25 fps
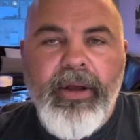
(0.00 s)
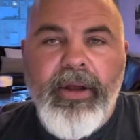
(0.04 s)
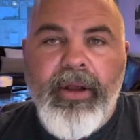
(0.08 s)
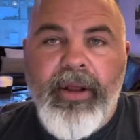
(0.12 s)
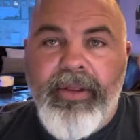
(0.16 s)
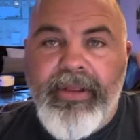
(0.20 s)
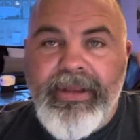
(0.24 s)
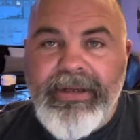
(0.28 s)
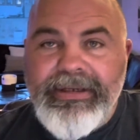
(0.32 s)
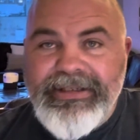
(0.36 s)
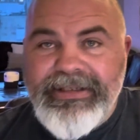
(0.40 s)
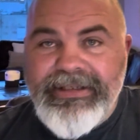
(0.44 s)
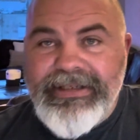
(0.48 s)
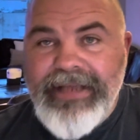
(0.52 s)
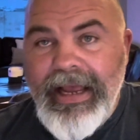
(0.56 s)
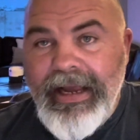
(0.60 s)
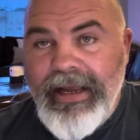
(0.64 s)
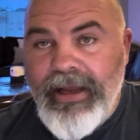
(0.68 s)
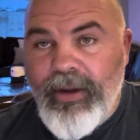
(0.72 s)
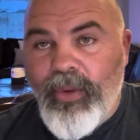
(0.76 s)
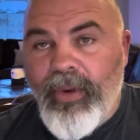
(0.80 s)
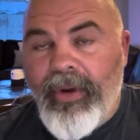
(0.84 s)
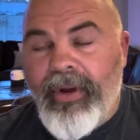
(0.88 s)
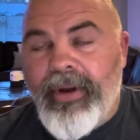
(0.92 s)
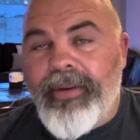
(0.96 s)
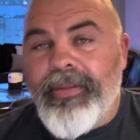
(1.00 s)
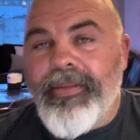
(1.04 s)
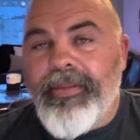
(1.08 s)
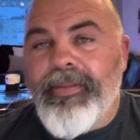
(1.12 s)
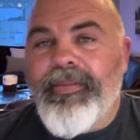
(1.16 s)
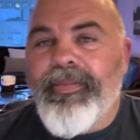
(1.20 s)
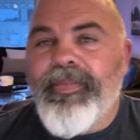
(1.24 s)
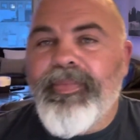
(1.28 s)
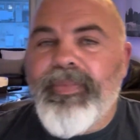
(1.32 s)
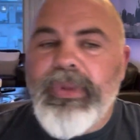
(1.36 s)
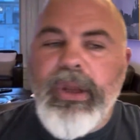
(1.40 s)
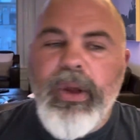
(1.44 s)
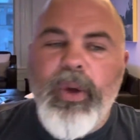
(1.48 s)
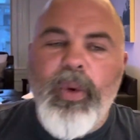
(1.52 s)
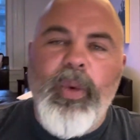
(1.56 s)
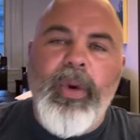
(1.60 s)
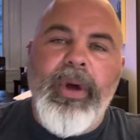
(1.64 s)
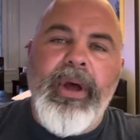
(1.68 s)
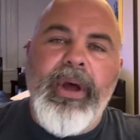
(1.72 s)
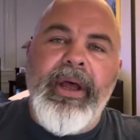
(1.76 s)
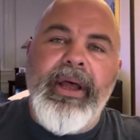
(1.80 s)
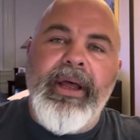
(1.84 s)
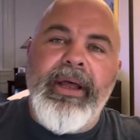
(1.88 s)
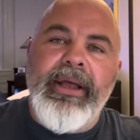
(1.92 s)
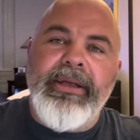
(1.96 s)
The second one
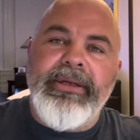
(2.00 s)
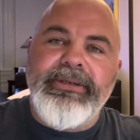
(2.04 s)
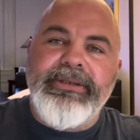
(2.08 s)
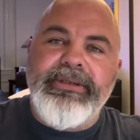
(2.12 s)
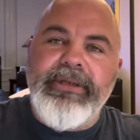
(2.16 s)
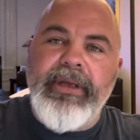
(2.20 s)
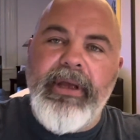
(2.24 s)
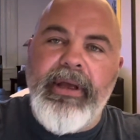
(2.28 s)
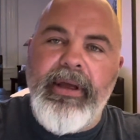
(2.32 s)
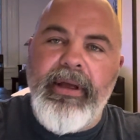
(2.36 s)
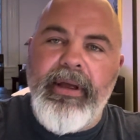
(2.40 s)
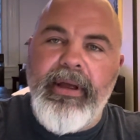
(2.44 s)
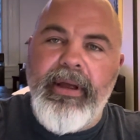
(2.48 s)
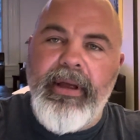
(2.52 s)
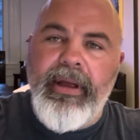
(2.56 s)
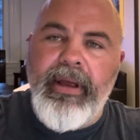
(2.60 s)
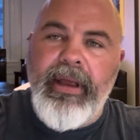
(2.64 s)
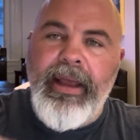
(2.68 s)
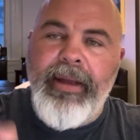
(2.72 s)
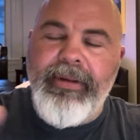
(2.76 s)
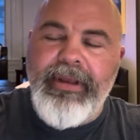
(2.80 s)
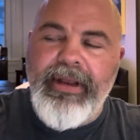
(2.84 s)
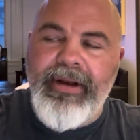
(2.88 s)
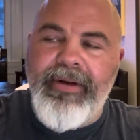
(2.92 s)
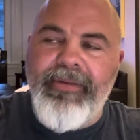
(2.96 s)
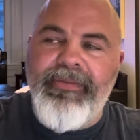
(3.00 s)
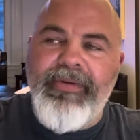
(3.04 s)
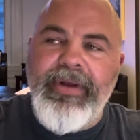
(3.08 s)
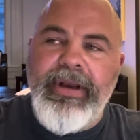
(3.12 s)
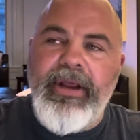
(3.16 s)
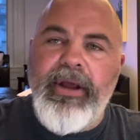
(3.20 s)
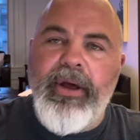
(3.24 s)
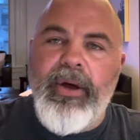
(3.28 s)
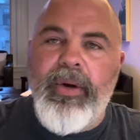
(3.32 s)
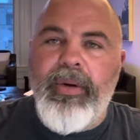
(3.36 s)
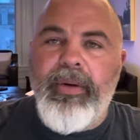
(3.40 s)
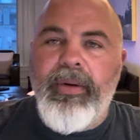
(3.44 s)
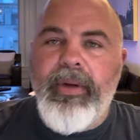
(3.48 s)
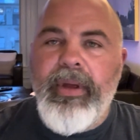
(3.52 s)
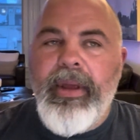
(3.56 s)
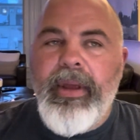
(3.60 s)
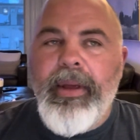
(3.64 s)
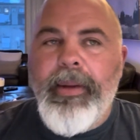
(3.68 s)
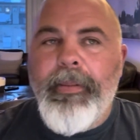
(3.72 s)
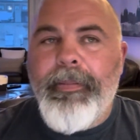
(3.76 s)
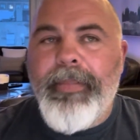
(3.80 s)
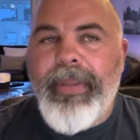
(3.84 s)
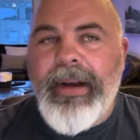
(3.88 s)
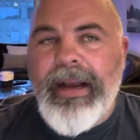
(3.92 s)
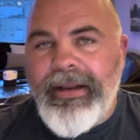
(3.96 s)
was I did a video
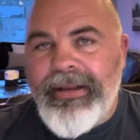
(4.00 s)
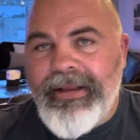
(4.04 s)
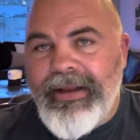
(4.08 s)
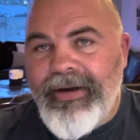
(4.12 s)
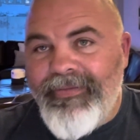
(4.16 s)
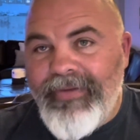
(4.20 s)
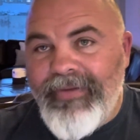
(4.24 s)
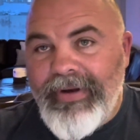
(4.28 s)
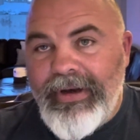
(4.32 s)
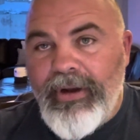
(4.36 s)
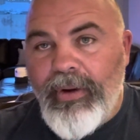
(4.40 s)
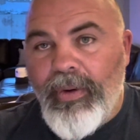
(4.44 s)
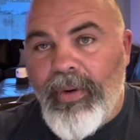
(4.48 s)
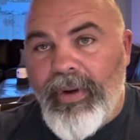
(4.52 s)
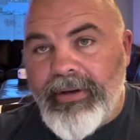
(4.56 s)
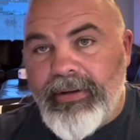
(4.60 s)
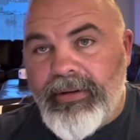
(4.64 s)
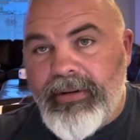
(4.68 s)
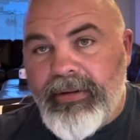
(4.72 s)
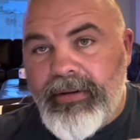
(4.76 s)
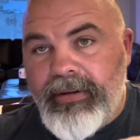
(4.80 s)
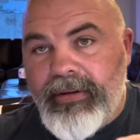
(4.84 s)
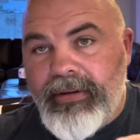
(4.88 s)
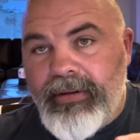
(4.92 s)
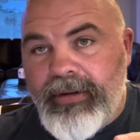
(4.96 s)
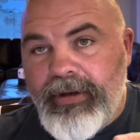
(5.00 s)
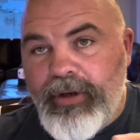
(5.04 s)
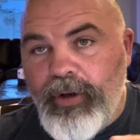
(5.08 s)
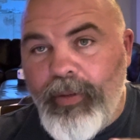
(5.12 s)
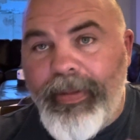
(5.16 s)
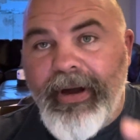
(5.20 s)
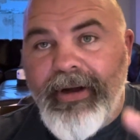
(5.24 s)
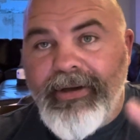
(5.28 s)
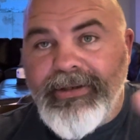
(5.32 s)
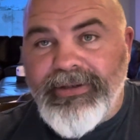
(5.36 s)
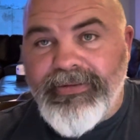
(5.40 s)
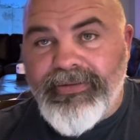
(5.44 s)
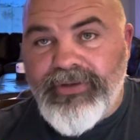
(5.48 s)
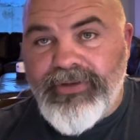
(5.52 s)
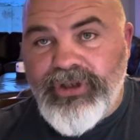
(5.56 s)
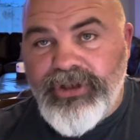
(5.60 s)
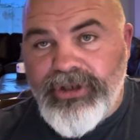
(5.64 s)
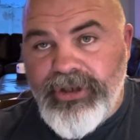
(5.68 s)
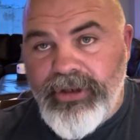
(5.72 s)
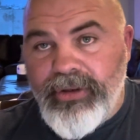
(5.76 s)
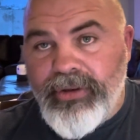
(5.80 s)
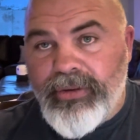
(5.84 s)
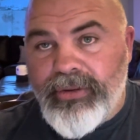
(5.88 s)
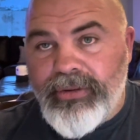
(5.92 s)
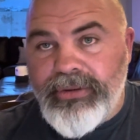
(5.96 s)
on 2 pairs of
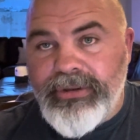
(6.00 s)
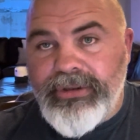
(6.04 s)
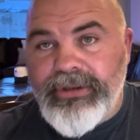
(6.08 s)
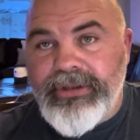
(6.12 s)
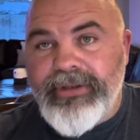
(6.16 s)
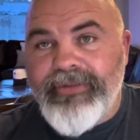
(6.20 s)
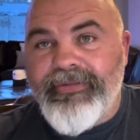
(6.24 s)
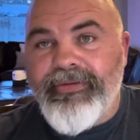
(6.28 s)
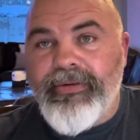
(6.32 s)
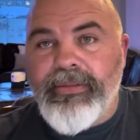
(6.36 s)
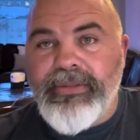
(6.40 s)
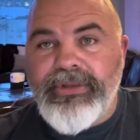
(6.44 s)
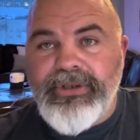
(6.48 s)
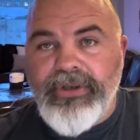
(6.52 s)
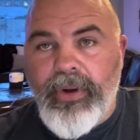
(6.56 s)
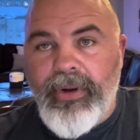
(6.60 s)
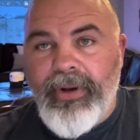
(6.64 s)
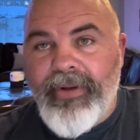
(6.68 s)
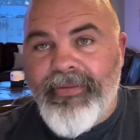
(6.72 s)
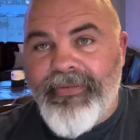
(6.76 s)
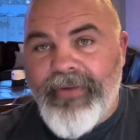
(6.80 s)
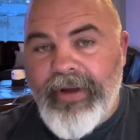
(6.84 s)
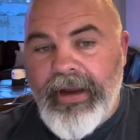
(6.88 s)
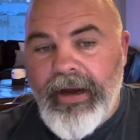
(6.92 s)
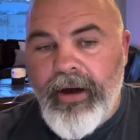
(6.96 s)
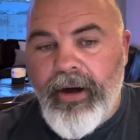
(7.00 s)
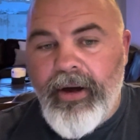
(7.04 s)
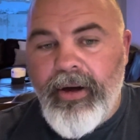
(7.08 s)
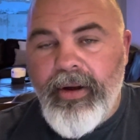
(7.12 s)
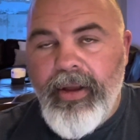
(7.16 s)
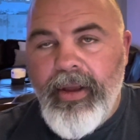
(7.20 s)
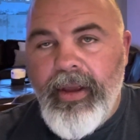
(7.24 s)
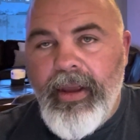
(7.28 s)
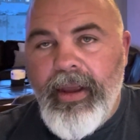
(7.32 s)
shoes from Solavare,